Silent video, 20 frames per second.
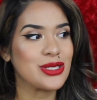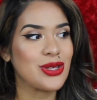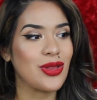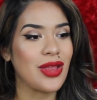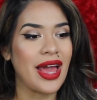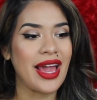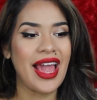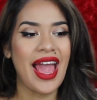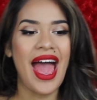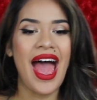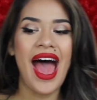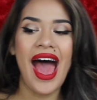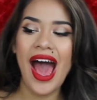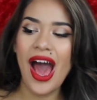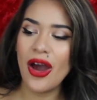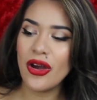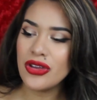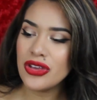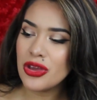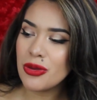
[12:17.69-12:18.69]
So like,
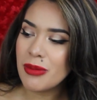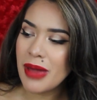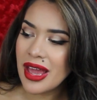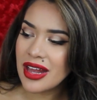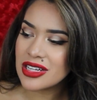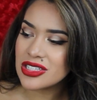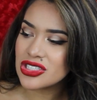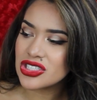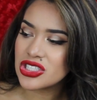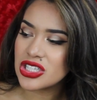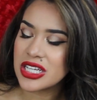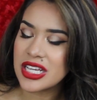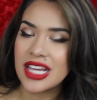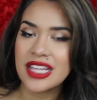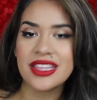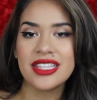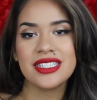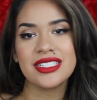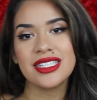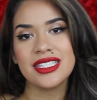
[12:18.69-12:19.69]
how you managed to
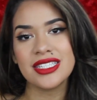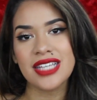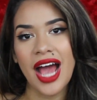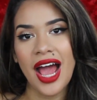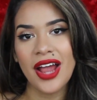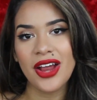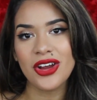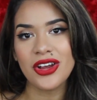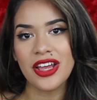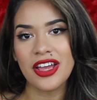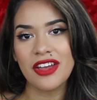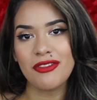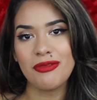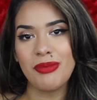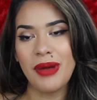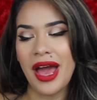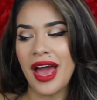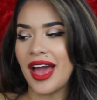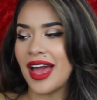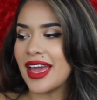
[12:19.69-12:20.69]
get this entire gift
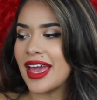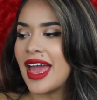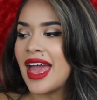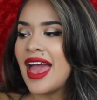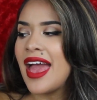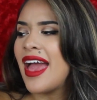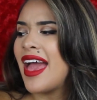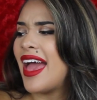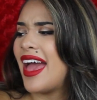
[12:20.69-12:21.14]
bag